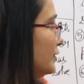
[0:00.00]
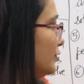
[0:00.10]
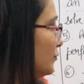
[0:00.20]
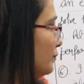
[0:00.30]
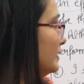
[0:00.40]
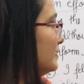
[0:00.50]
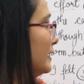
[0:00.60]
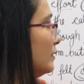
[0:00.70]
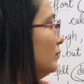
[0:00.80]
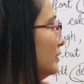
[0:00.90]
equipment
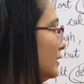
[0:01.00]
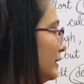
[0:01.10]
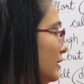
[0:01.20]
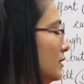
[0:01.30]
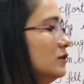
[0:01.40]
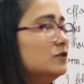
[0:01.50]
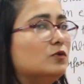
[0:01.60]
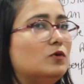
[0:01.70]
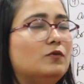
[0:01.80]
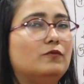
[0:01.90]
regularly.
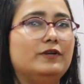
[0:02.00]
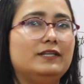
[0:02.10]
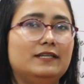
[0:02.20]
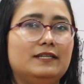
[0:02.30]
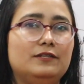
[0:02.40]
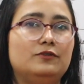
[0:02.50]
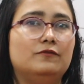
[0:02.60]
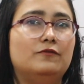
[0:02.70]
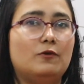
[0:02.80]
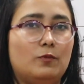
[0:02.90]
So we did it
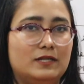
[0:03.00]
for